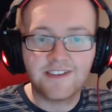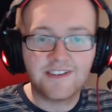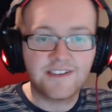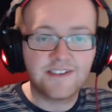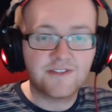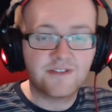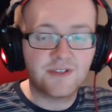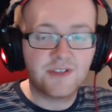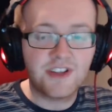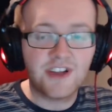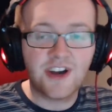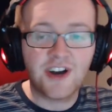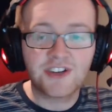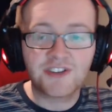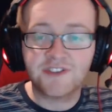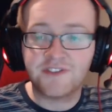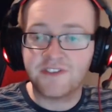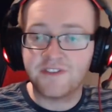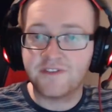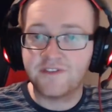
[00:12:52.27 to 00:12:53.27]
Through the art
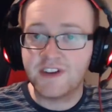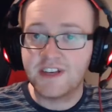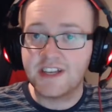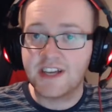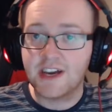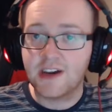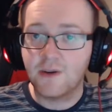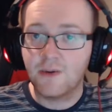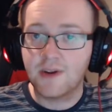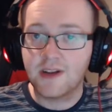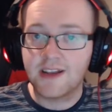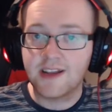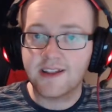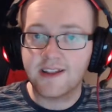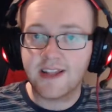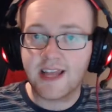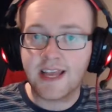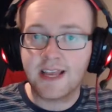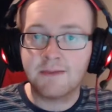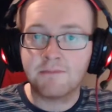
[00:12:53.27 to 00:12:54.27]
of video,
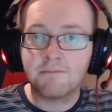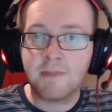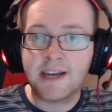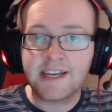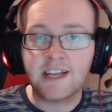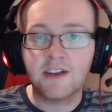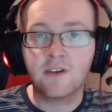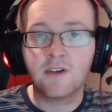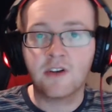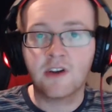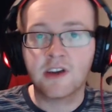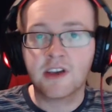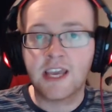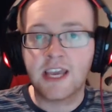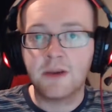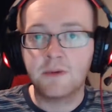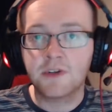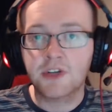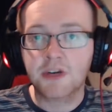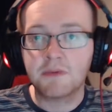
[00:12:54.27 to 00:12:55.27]
they made it look like
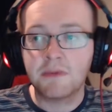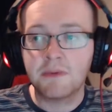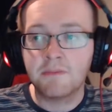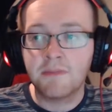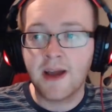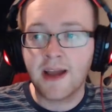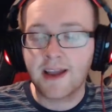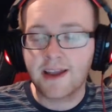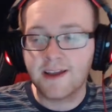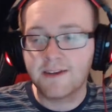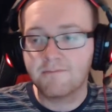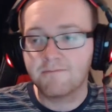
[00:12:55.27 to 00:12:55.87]
he was coming back.